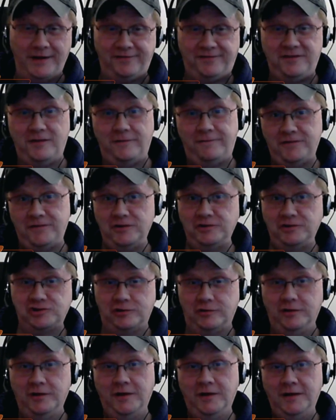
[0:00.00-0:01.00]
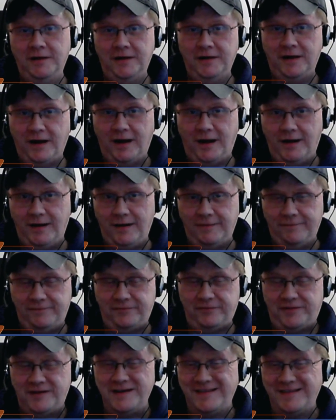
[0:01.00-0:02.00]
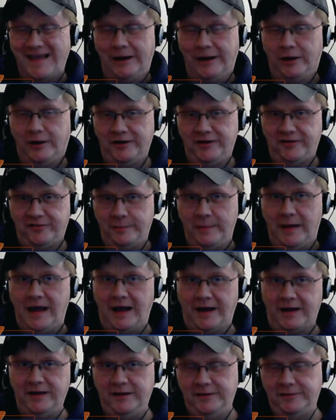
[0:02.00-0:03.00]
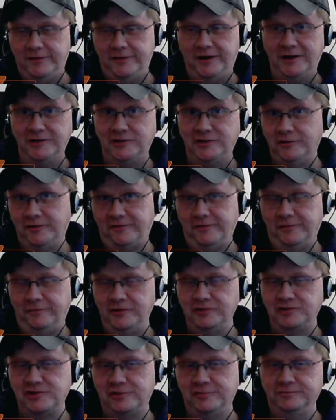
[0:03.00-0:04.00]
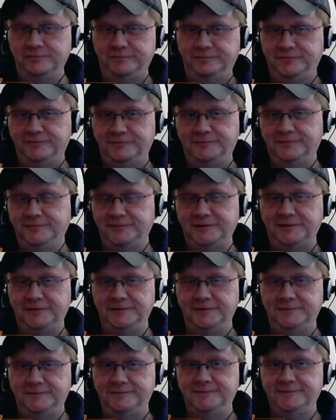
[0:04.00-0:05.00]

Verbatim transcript: I see a future of seeing that on his Mac in the not too distant future. Yeah, yeah,